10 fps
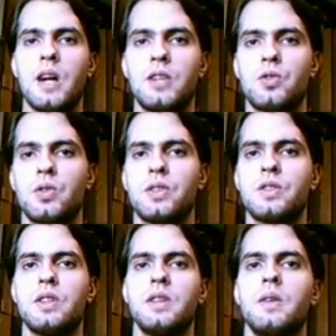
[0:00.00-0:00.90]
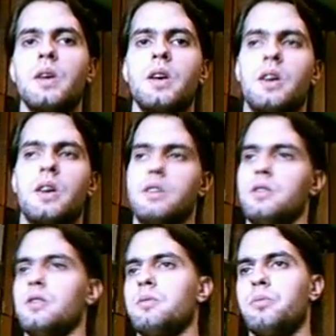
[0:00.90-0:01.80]
countries,
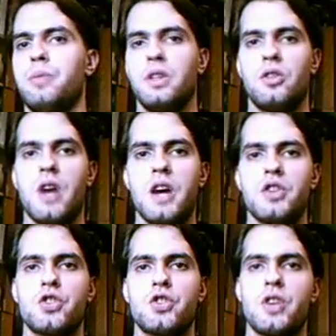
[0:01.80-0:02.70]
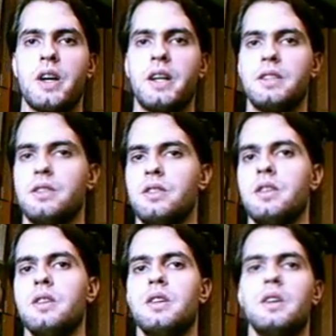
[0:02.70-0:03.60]
Belarus
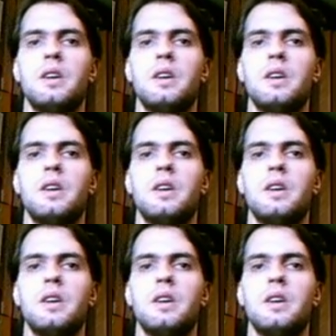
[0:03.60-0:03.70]
and